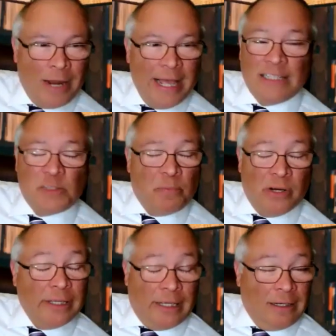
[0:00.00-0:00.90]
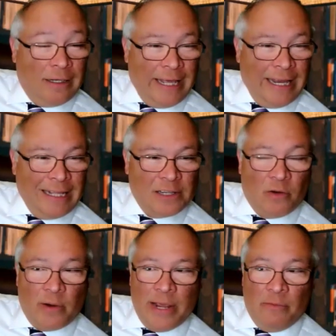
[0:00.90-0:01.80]
Right. It's brilliant. And it's a
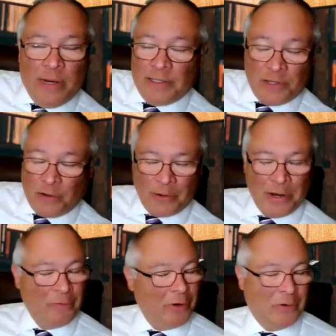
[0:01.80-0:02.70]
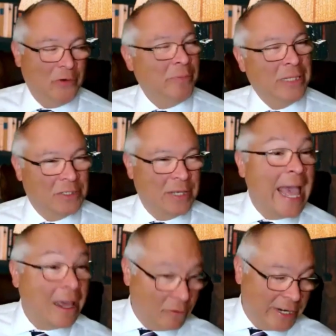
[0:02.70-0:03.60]
great, it's a great recruitment
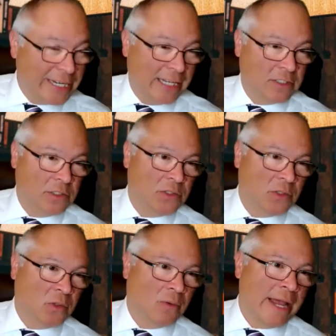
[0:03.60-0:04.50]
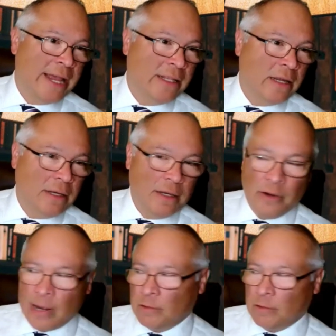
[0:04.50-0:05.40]
and retention tool, right? Yeah.
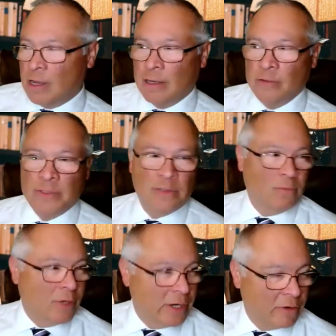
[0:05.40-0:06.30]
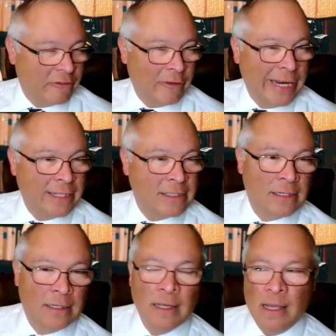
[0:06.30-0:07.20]
You're out talking with one of your friends
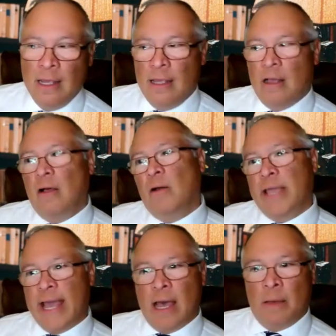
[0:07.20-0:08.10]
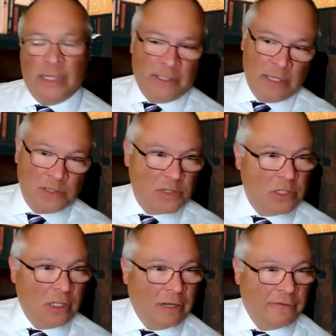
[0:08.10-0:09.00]
and, oh yeah, my sister's
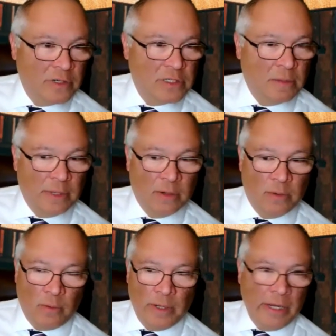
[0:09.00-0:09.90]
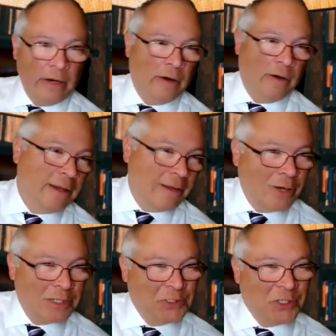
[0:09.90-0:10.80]
looking for something. Well, well here, why
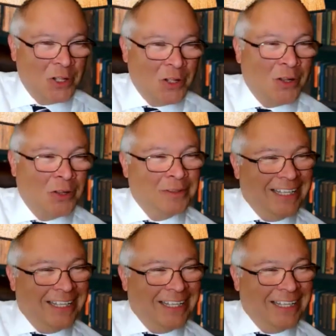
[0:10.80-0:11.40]
don't you call,